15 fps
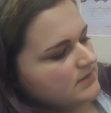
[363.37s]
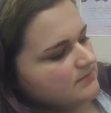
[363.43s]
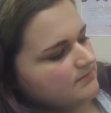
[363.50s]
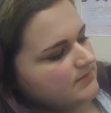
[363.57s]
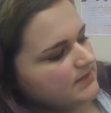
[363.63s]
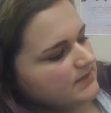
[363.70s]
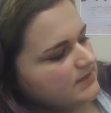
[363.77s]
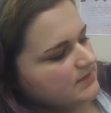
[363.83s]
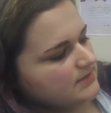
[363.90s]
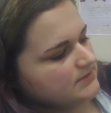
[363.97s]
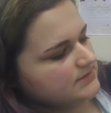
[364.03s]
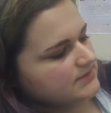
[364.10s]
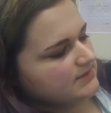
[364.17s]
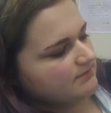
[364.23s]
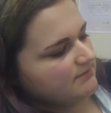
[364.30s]
But here,
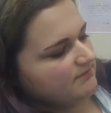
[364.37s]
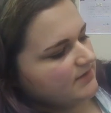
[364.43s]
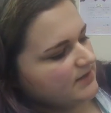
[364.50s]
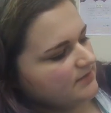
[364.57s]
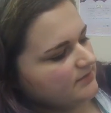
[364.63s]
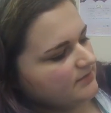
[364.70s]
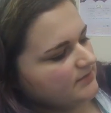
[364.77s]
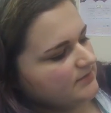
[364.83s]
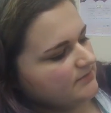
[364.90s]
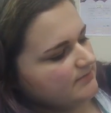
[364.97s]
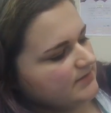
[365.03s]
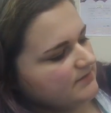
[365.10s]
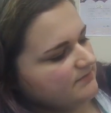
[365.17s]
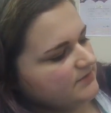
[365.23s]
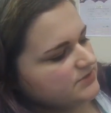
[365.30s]
see, we've got a little bit
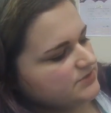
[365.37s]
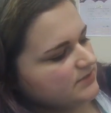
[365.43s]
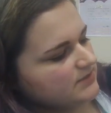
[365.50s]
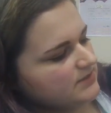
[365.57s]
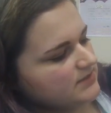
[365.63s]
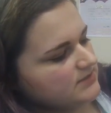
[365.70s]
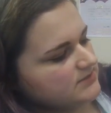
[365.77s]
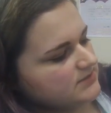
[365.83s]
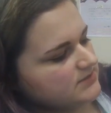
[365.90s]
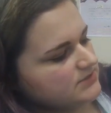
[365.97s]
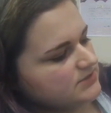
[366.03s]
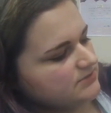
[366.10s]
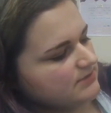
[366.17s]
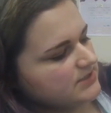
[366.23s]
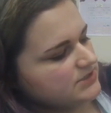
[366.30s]
of a tricky
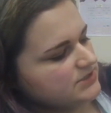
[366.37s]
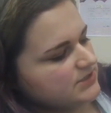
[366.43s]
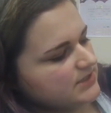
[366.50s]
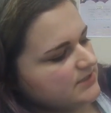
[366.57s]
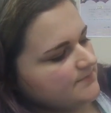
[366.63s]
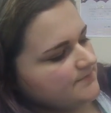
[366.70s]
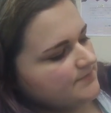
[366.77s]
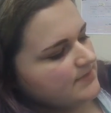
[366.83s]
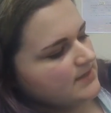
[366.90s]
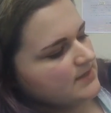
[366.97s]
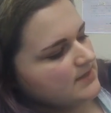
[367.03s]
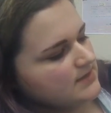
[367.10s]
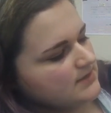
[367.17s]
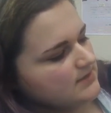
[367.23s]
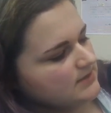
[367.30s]
situation
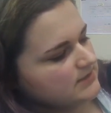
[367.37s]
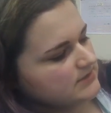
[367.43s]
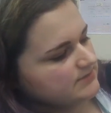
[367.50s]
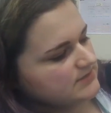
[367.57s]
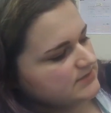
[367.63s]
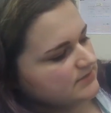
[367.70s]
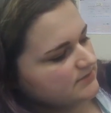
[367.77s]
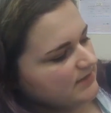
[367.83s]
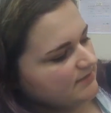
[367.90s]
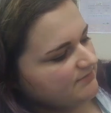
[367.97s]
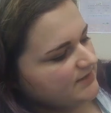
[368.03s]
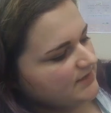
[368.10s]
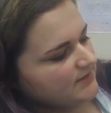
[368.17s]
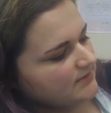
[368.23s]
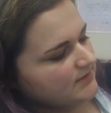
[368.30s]
because we don't have
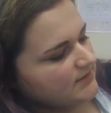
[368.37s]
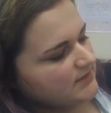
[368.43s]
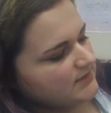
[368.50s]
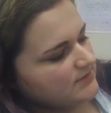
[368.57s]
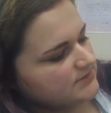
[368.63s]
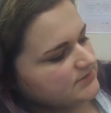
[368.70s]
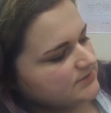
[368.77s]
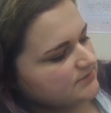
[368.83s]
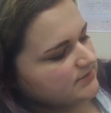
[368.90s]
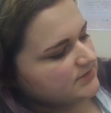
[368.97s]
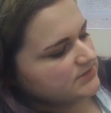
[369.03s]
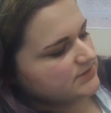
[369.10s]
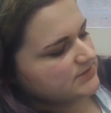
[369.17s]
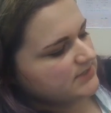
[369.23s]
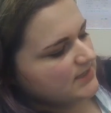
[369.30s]
that line here. So let's
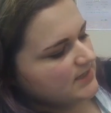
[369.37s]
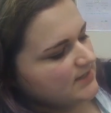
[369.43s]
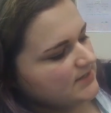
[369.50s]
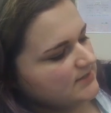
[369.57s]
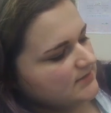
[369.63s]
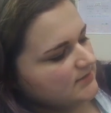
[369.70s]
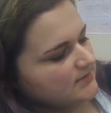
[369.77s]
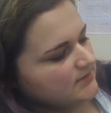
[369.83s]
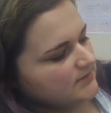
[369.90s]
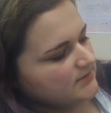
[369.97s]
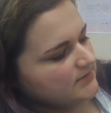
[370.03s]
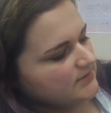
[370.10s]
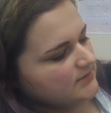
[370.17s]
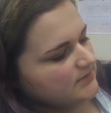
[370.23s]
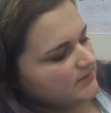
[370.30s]
just add a
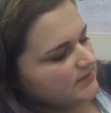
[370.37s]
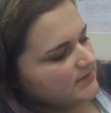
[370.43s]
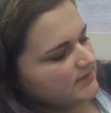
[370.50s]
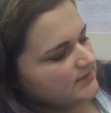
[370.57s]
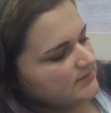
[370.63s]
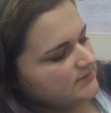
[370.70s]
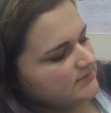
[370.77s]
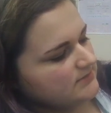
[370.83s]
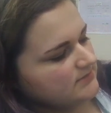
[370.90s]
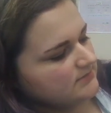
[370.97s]
little line.